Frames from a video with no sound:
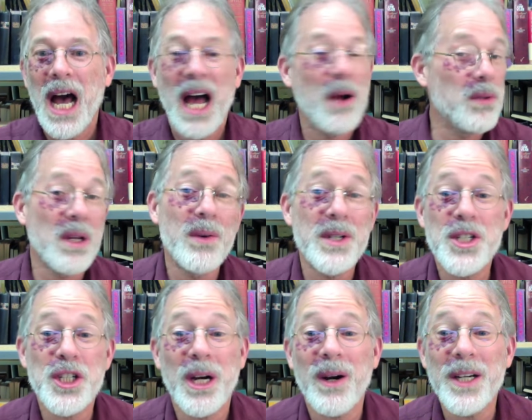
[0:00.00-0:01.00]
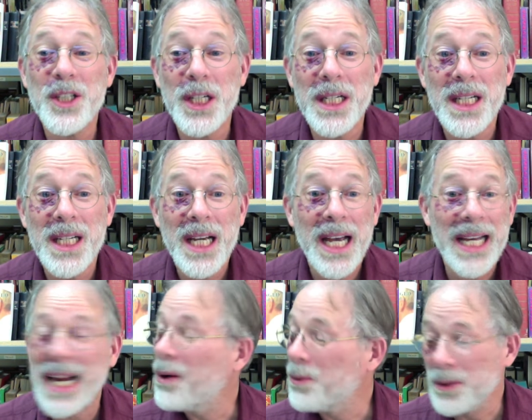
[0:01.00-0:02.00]
I will always cherish it and
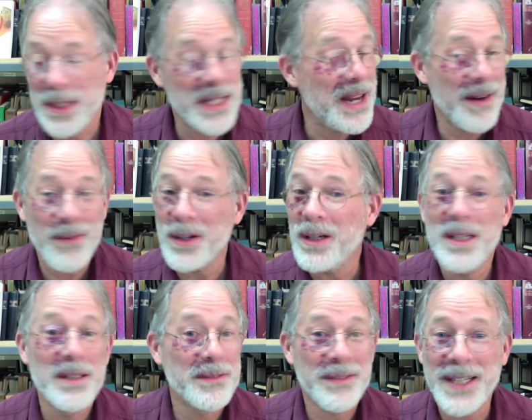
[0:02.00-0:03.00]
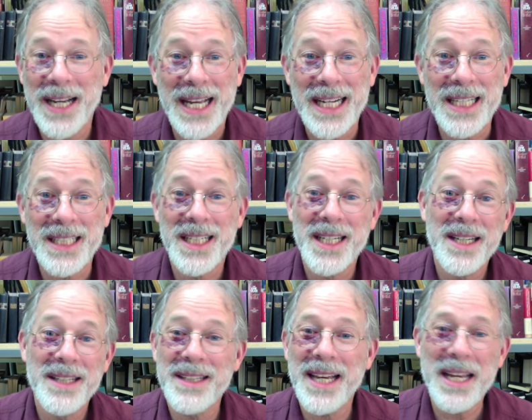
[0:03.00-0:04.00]
I will never forget it.
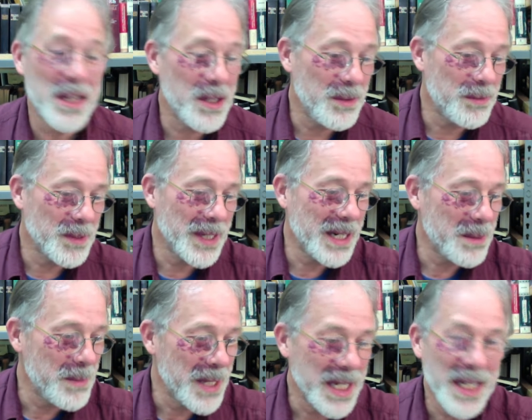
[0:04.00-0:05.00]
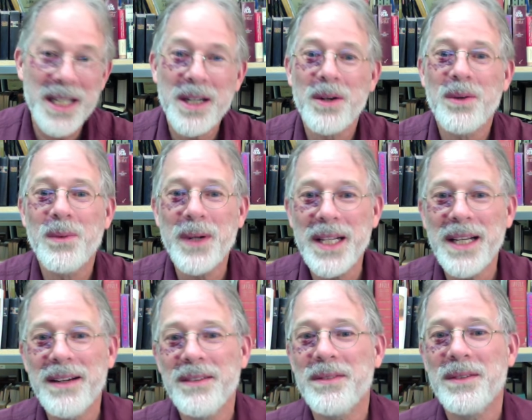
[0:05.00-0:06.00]
Thank you for letting me
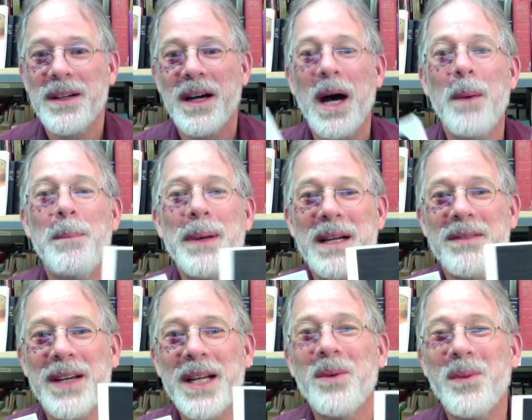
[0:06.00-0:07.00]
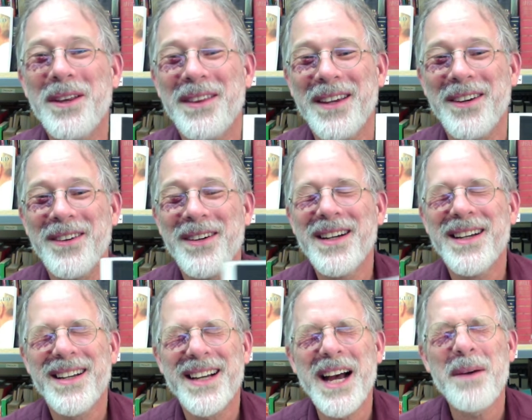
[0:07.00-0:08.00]
relive a bit of it with you.
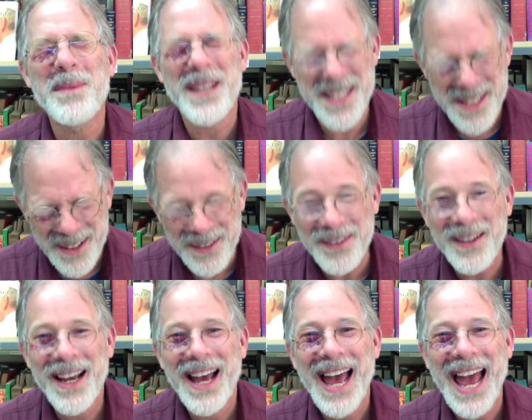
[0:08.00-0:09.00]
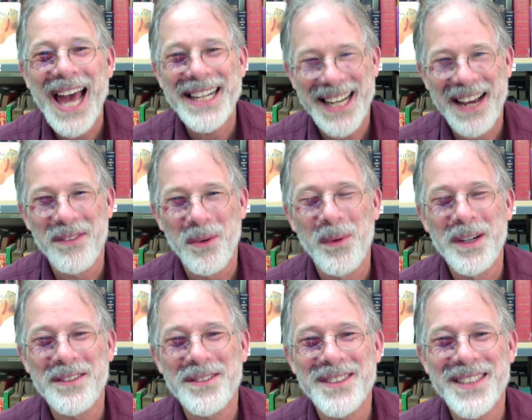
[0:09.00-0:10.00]
God bless you and have a
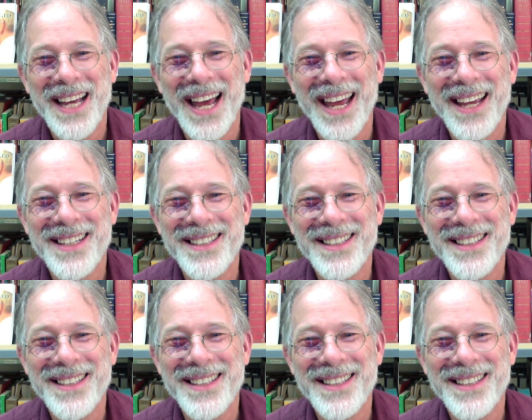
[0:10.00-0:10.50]
wonderful day.